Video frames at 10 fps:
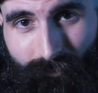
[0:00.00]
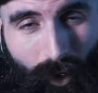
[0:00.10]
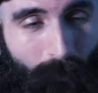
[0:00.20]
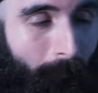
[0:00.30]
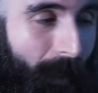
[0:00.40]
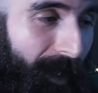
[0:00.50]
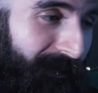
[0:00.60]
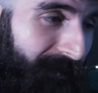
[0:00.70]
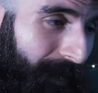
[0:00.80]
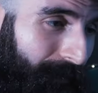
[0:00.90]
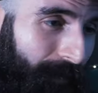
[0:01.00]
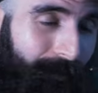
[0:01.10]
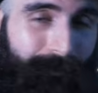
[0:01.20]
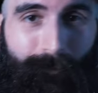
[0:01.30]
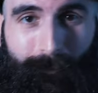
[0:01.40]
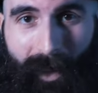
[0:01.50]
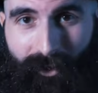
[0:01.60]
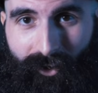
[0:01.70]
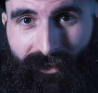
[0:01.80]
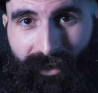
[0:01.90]
you know, minor seventh,
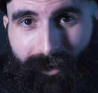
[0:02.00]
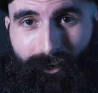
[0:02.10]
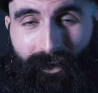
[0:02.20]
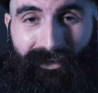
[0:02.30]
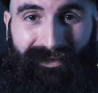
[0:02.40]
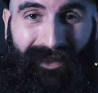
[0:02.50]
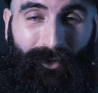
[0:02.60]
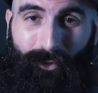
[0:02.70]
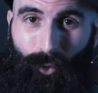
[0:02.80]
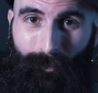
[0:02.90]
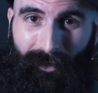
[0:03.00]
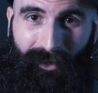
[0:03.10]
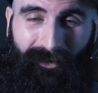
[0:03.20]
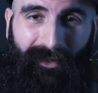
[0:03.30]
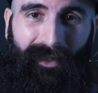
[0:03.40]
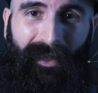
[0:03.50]
major seventh, seven dominant,